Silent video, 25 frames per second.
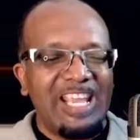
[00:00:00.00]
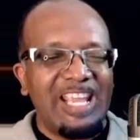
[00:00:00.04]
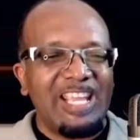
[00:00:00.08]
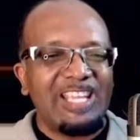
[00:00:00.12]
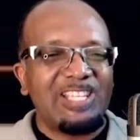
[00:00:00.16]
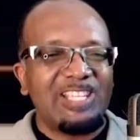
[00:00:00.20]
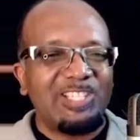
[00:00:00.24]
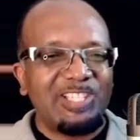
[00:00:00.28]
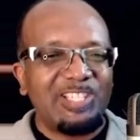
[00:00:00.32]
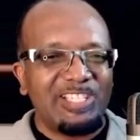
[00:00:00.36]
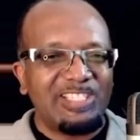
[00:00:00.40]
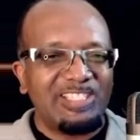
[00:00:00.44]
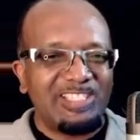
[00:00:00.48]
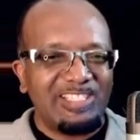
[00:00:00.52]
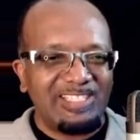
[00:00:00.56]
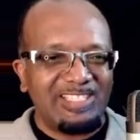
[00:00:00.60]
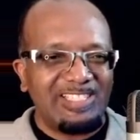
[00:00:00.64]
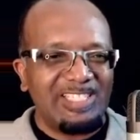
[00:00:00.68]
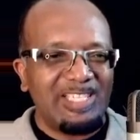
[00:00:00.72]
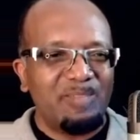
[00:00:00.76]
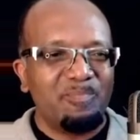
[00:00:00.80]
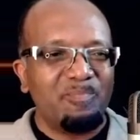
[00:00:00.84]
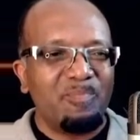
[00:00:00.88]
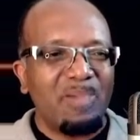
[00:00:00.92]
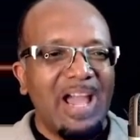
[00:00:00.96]

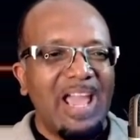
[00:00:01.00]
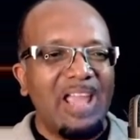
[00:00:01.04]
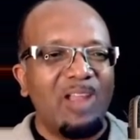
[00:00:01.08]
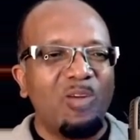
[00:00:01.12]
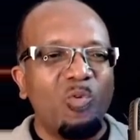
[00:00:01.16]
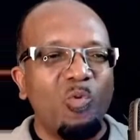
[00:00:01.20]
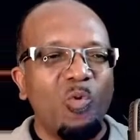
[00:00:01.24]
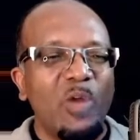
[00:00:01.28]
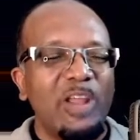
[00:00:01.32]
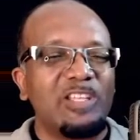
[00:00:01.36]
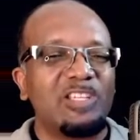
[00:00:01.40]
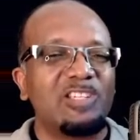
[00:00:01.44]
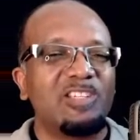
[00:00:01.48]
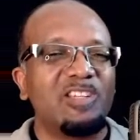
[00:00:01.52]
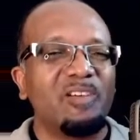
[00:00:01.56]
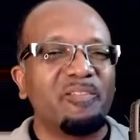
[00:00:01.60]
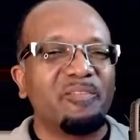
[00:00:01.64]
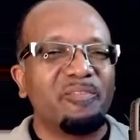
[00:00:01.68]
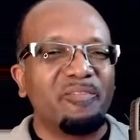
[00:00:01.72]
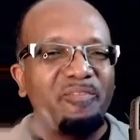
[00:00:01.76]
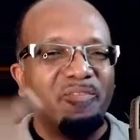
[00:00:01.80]
agency by which the